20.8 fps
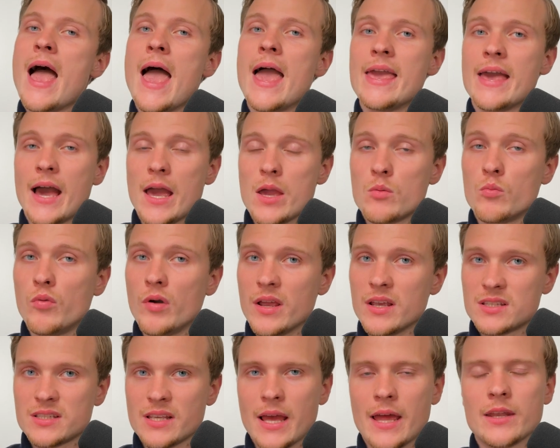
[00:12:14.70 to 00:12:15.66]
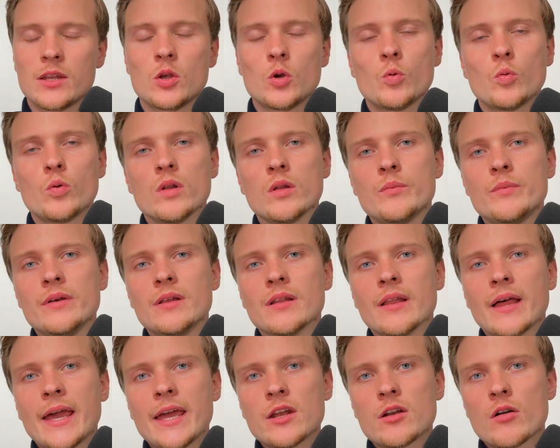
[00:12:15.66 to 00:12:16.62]
AI brings, and you will be
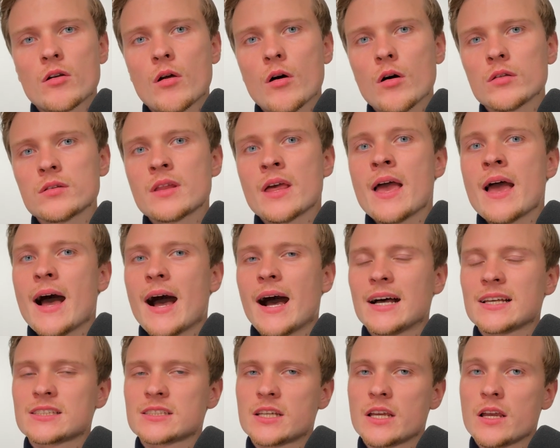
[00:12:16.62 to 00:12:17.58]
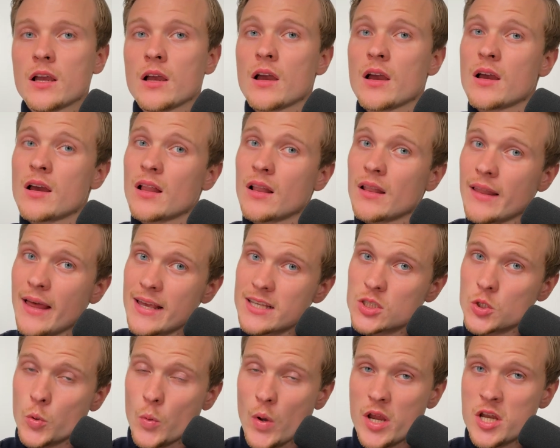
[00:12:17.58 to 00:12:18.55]
later on asking less
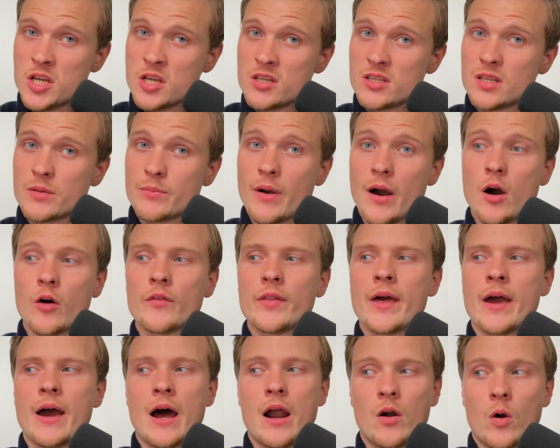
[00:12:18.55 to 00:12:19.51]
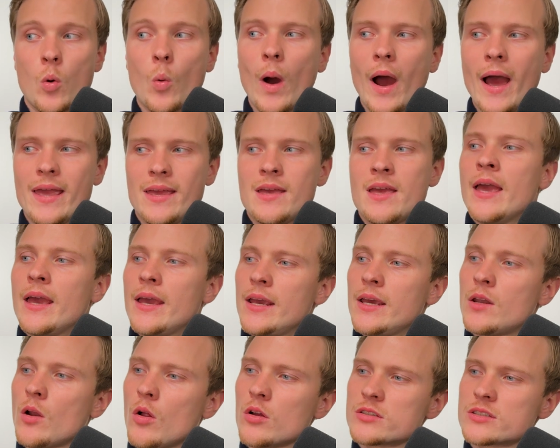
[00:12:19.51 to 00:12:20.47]
questions about the ROI.
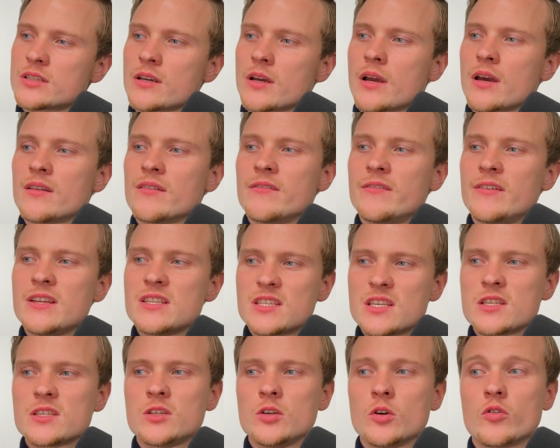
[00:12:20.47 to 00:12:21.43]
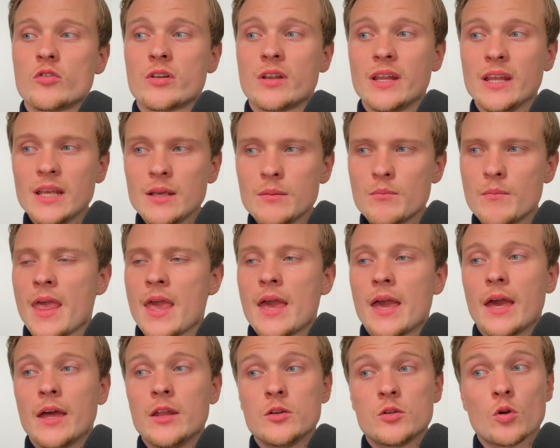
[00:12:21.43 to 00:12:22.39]
It also convinces your team
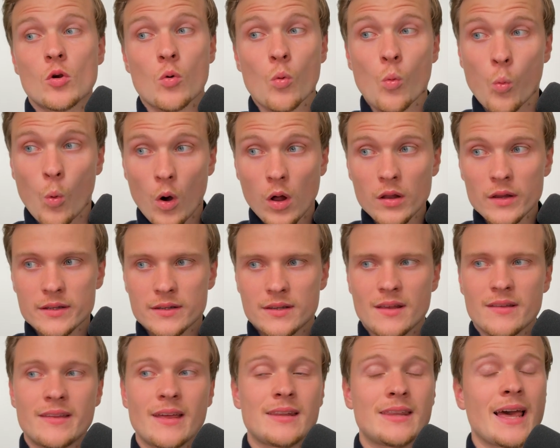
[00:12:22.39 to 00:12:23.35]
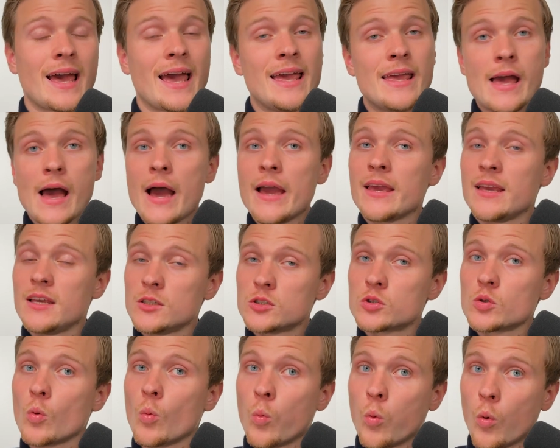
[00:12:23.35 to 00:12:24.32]
and your wallet that AI is
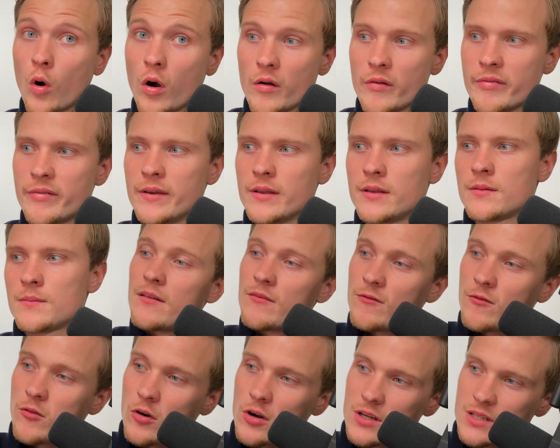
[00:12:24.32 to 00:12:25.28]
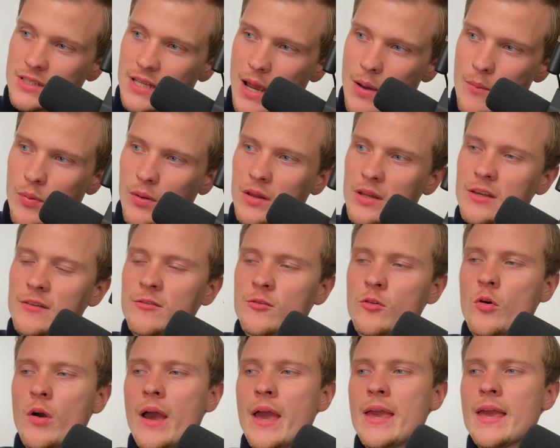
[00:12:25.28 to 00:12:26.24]
worth it. For example, if
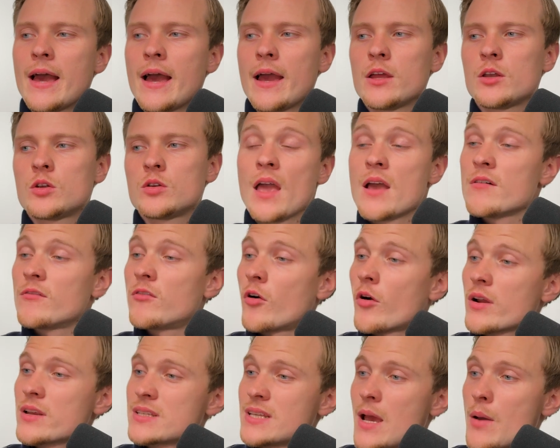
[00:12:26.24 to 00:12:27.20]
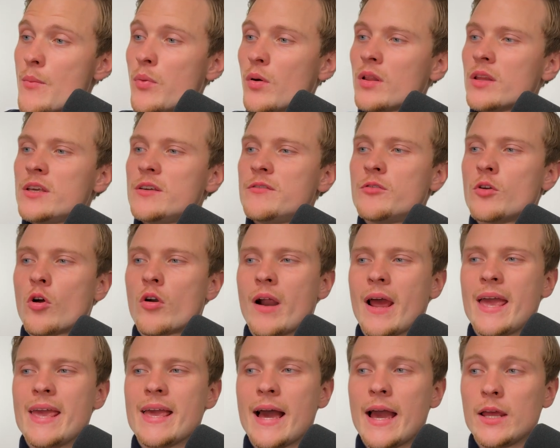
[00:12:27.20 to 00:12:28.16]
your AI for example, if your
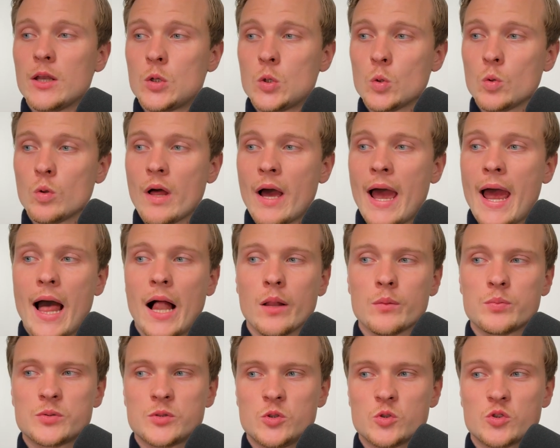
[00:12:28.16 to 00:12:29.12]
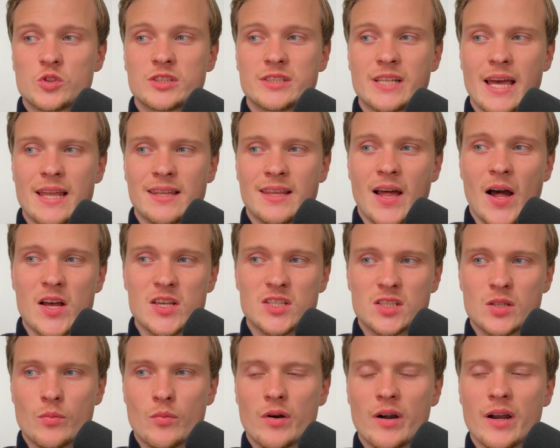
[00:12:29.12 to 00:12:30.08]
AI tool helps you send
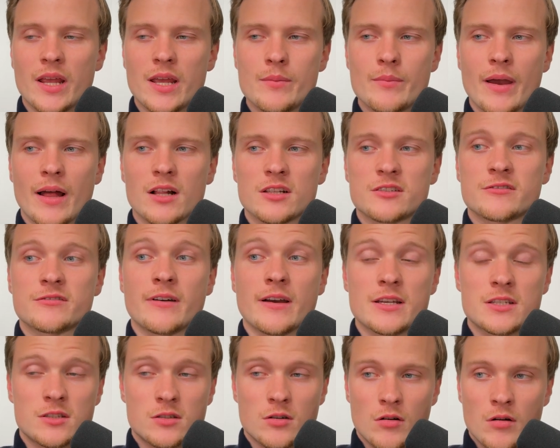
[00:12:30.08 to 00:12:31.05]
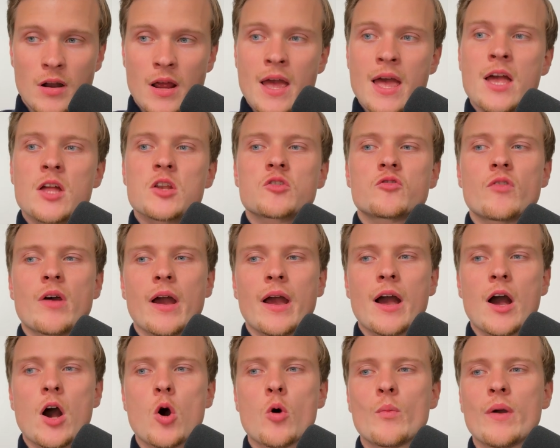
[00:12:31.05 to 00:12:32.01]
customer emails faster, track
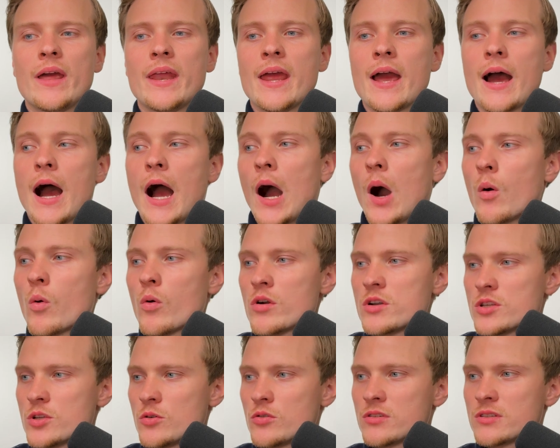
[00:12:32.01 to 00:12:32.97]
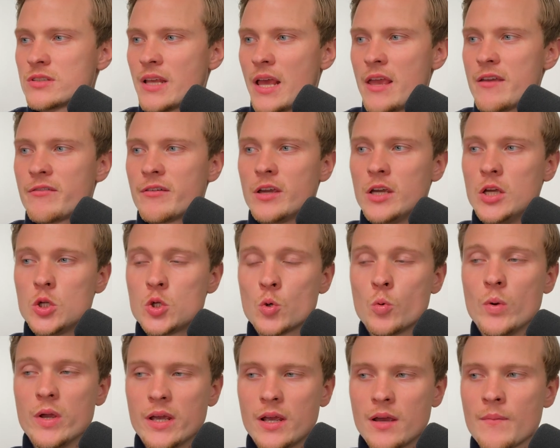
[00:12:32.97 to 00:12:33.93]
how many hours you save each
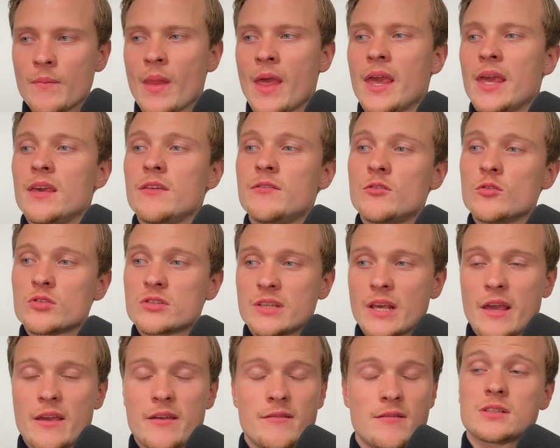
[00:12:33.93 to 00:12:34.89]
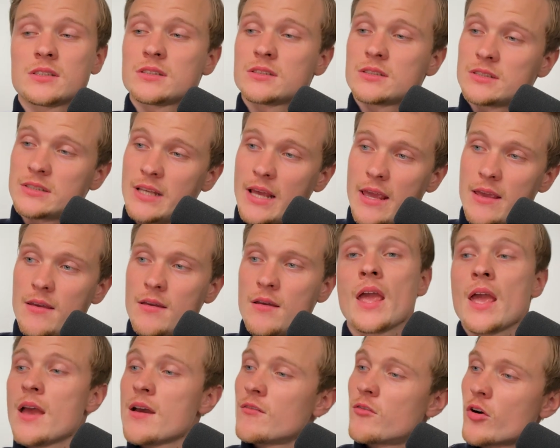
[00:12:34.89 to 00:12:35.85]
week. If you say say
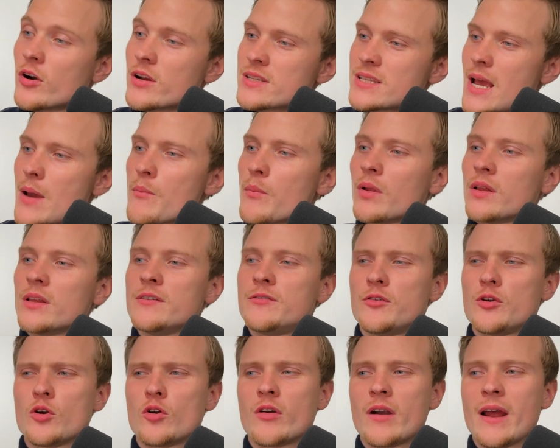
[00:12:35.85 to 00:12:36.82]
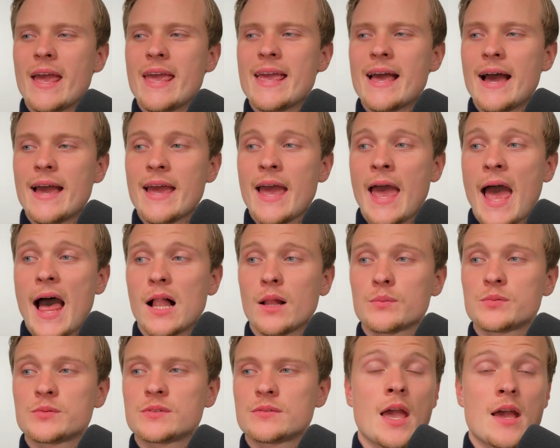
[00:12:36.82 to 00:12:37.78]
for example, if your AI
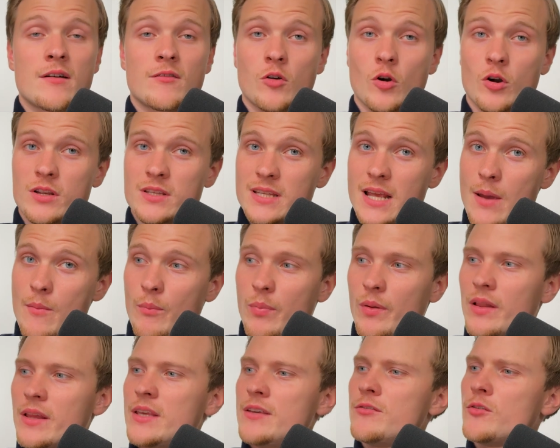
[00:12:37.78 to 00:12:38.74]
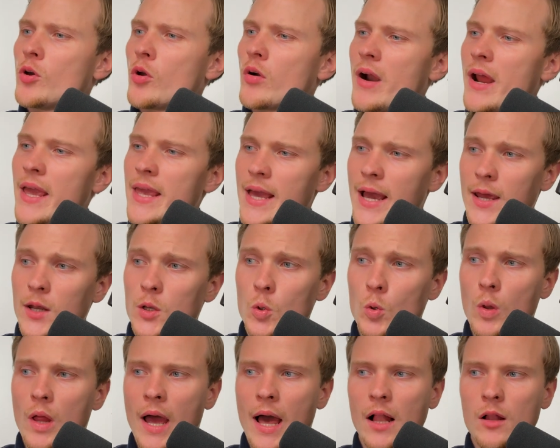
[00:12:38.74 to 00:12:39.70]
helps for example, if your AI
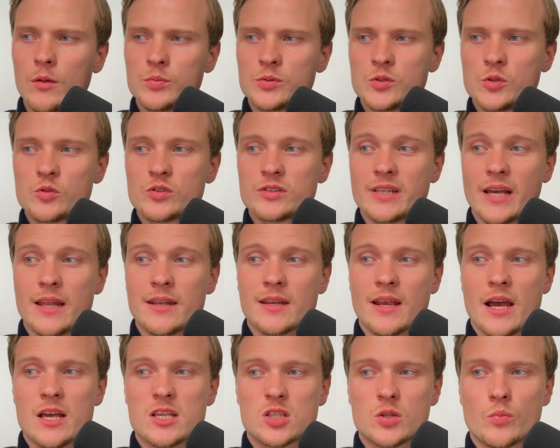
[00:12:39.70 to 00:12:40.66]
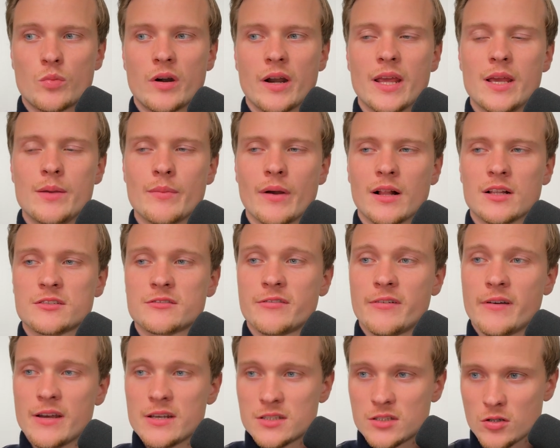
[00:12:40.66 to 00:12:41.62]
tool helps you send customer emails
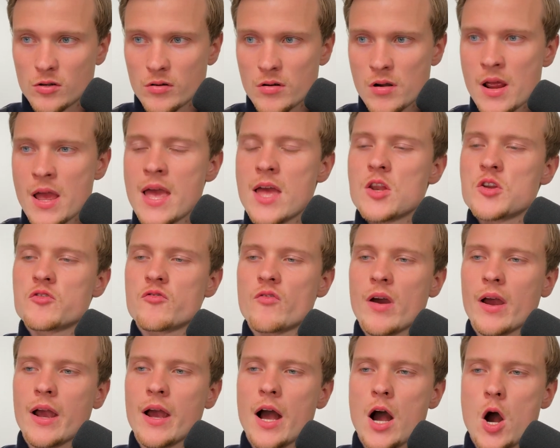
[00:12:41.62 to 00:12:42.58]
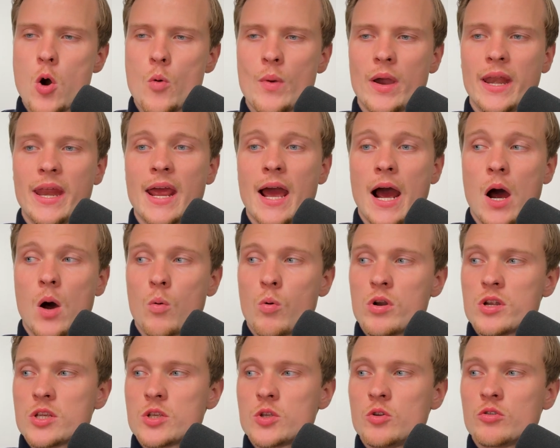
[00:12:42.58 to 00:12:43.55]
faster, track how many
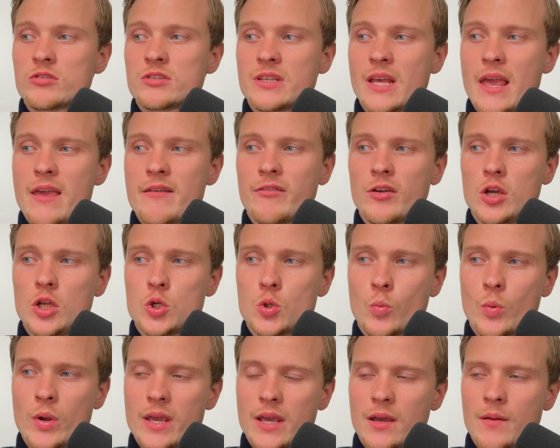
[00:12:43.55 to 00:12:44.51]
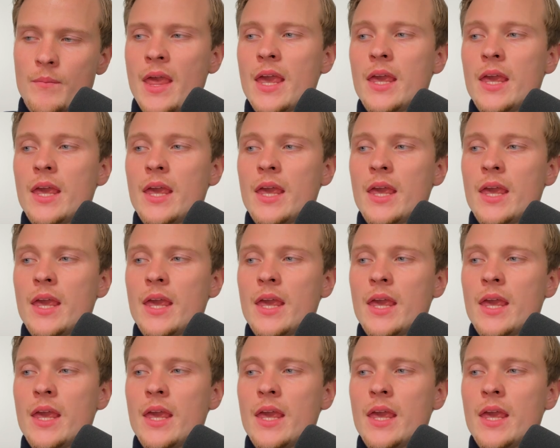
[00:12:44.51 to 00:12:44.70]
hours you save each week.